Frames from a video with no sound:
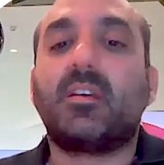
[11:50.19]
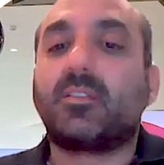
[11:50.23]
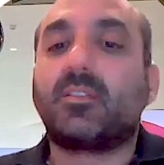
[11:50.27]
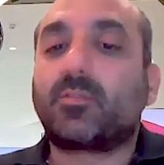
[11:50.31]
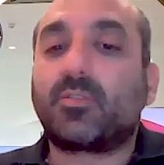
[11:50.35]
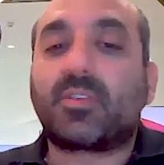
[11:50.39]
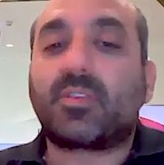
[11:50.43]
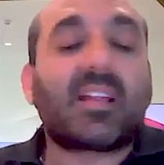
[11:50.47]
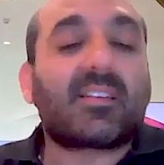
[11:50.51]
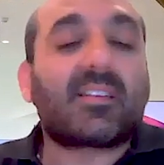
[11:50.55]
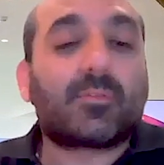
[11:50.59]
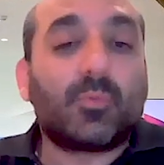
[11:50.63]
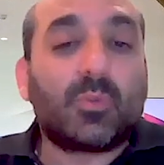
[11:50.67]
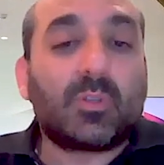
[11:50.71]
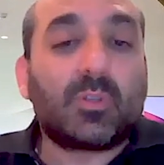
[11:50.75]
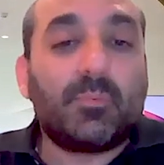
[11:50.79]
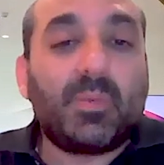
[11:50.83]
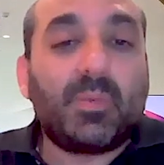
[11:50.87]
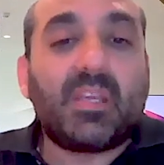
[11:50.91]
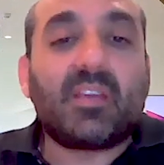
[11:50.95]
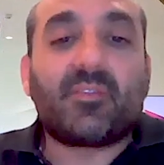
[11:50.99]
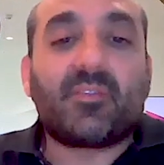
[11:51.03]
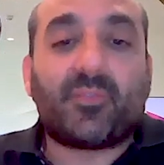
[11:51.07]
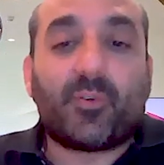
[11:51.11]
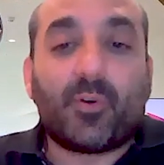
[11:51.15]
So that would
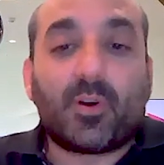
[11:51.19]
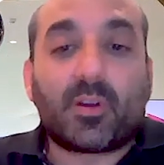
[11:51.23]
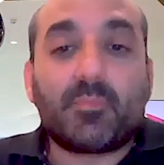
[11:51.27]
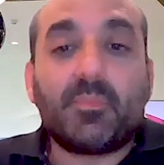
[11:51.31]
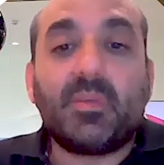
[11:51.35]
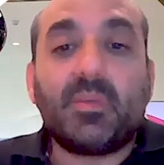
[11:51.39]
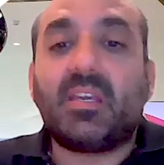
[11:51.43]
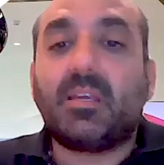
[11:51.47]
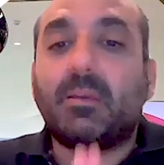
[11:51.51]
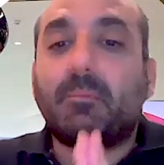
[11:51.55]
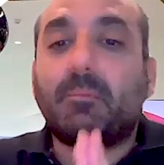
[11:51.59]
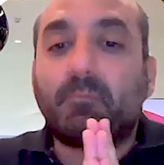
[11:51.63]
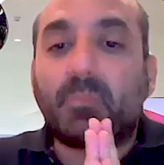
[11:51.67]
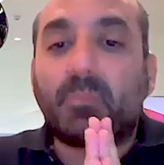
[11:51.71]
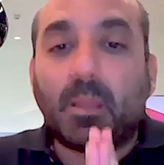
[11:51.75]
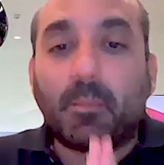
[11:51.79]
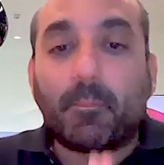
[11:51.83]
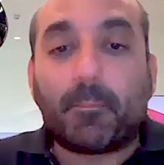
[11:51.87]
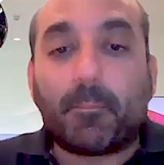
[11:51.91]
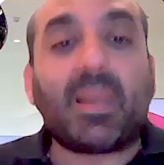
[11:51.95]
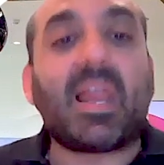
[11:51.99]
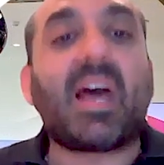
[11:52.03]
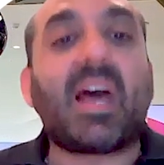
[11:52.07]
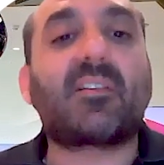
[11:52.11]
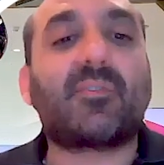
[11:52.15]
be, for me,
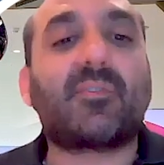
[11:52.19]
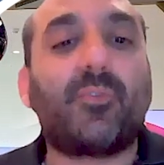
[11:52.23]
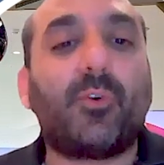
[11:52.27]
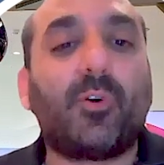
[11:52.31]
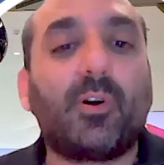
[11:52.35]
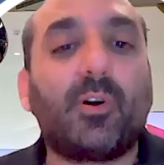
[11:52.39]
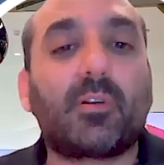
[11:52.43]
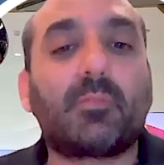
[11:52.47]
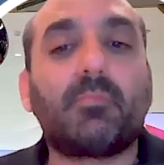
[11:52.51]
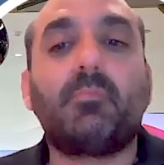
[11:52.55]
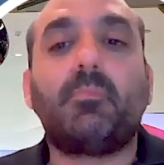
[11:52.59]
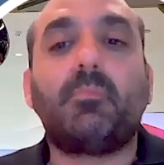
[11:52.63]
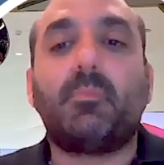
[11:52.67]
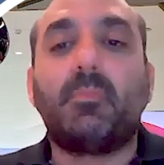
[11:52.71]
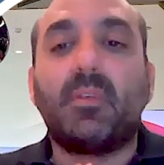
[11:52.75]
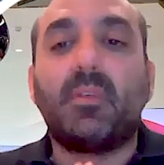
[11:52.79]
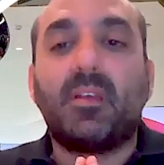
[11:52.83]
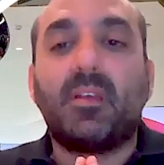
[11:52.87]
platform,